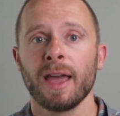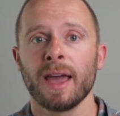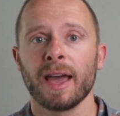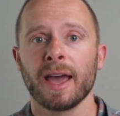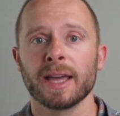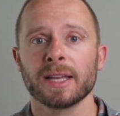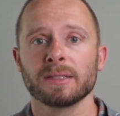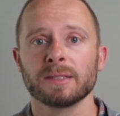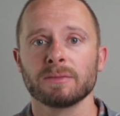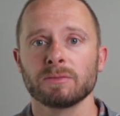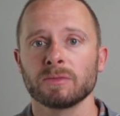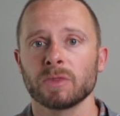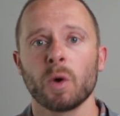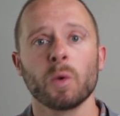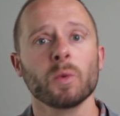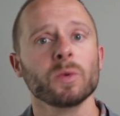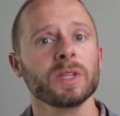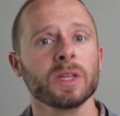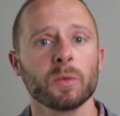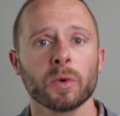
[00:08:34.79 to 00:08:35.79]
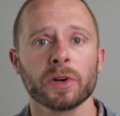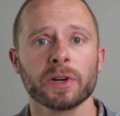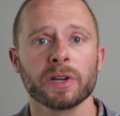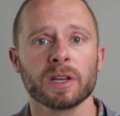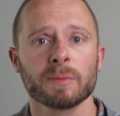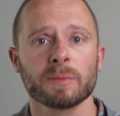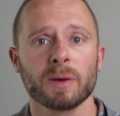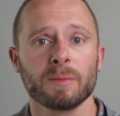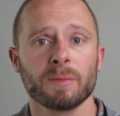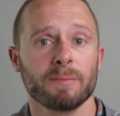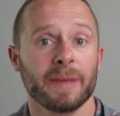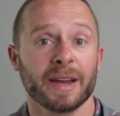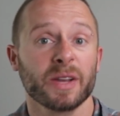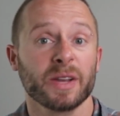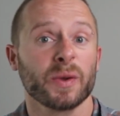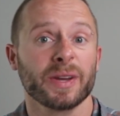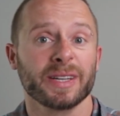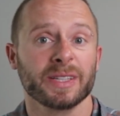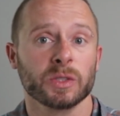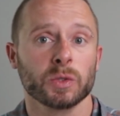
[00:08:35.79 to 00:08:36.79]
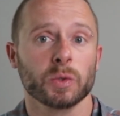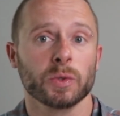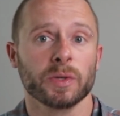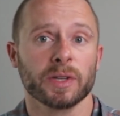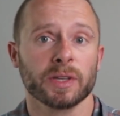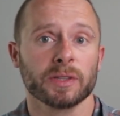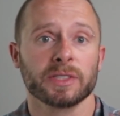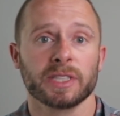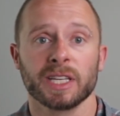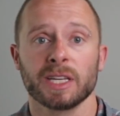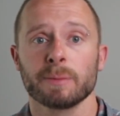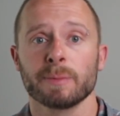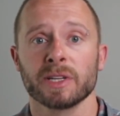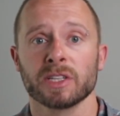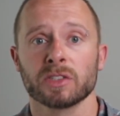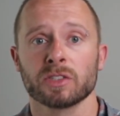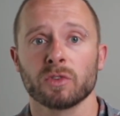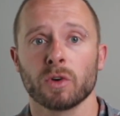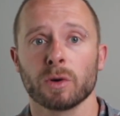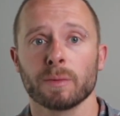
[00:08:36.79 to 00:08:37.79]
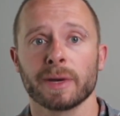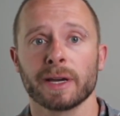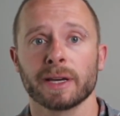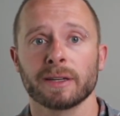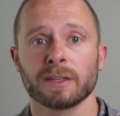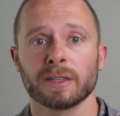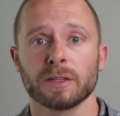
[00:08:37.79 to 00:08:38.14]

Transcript: and only worrying about migrating to another database format